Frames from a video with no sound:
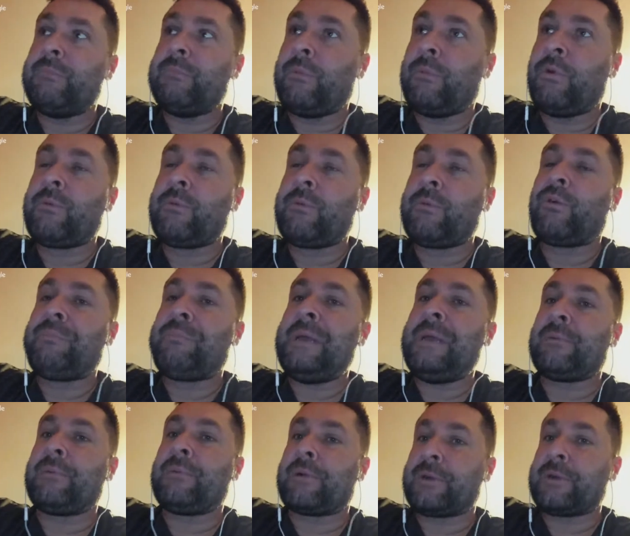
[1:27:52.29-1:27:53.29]
But more and more
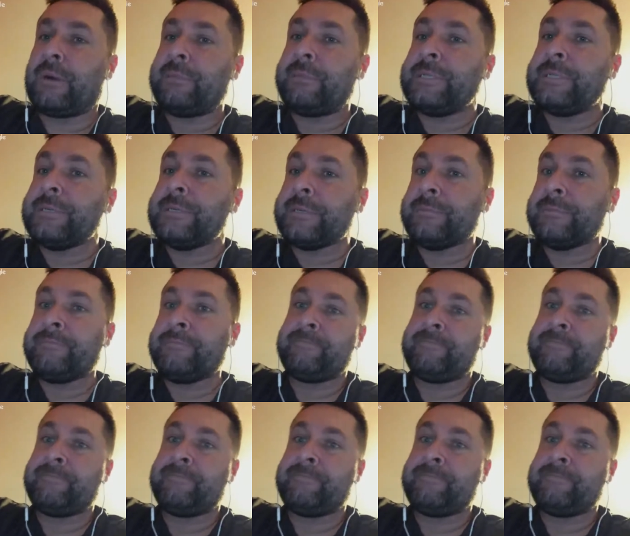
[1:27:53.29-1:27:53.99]
people are coming to them.